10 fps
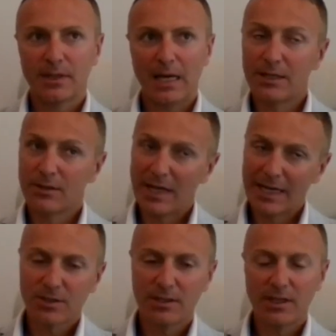I
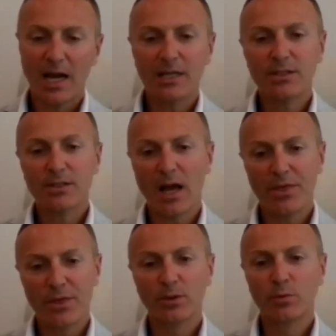
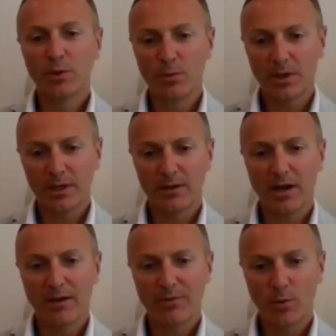thought we were
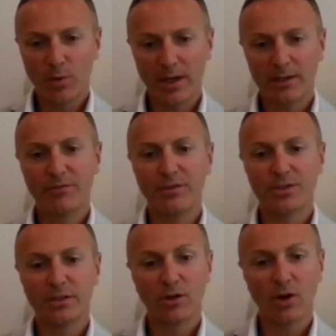a quite
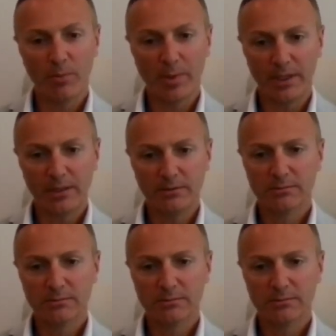efficient company